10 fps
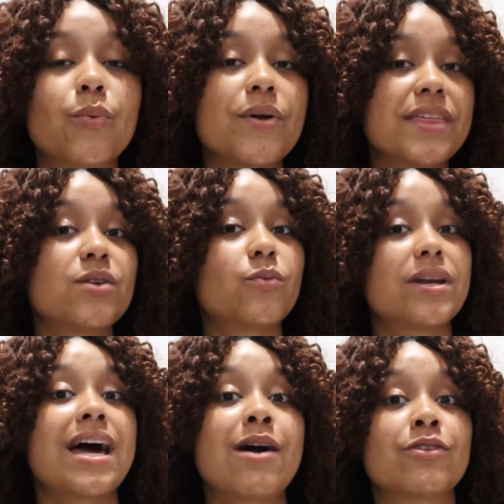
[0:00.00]
within
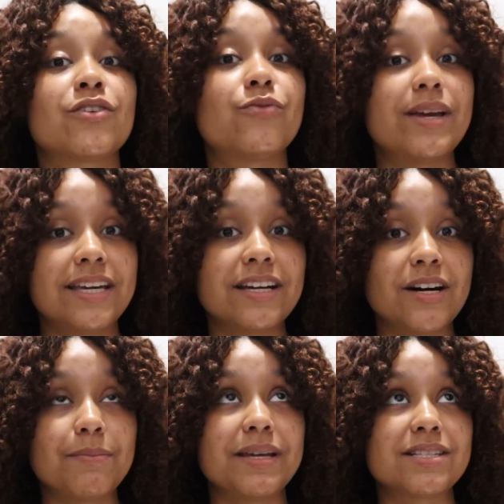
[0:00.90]
1 hour of waking
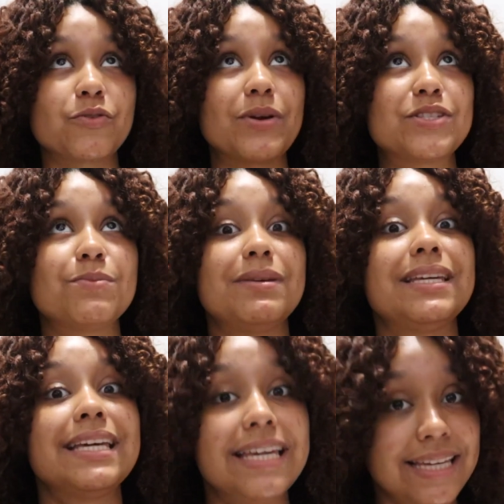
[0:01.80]
up. It is going to be
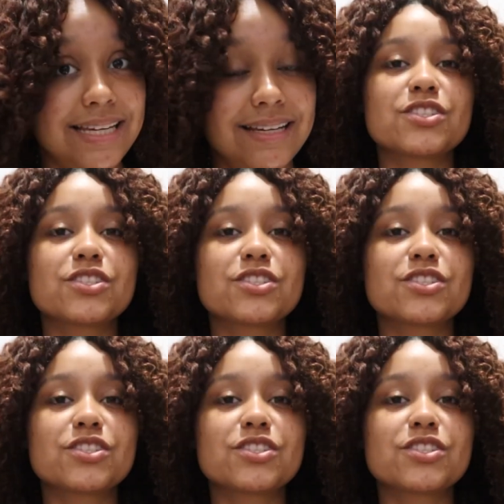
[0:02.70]
key.